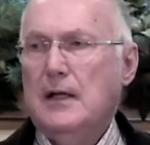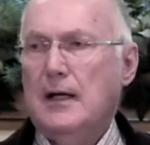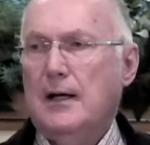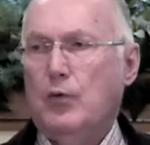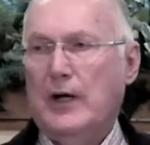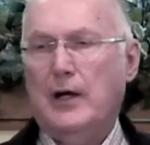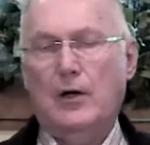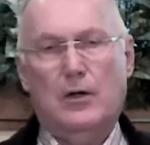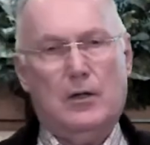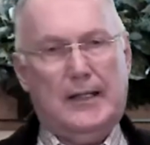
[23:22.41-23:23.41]
uh,
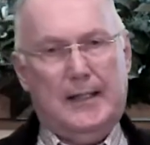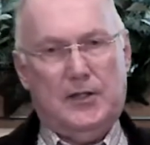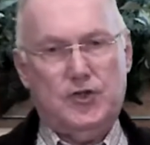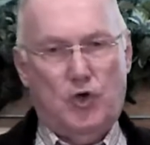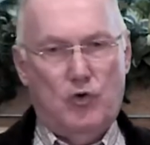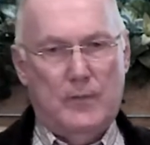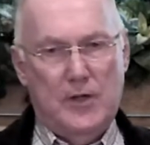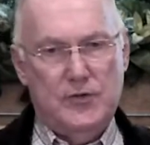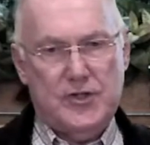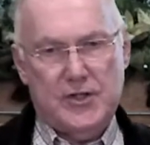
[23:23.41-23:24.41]
where God told
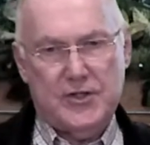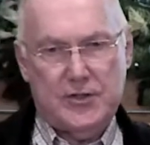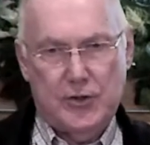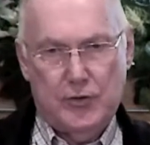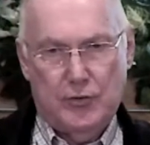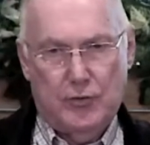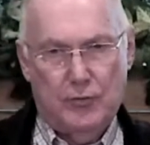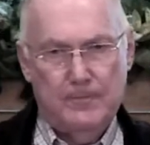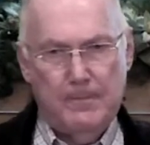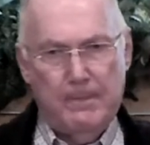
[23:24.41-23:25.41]
Moses to